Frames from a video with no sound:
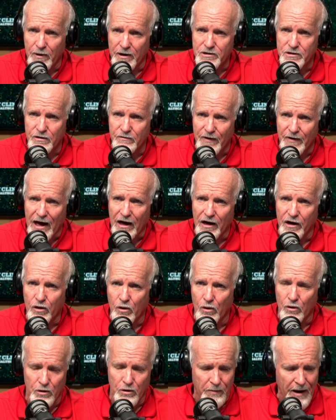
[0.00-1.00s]
Pinson Valley
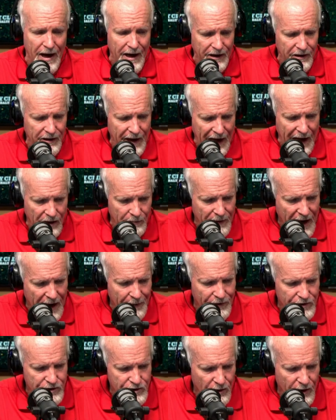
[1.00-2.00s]
quarterback in
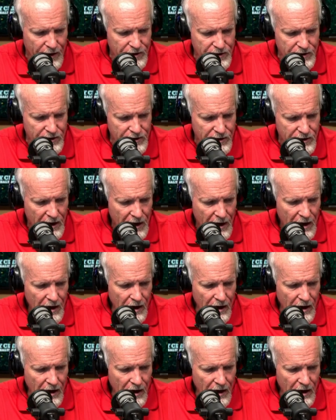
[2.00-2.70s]
Alabama, joins us,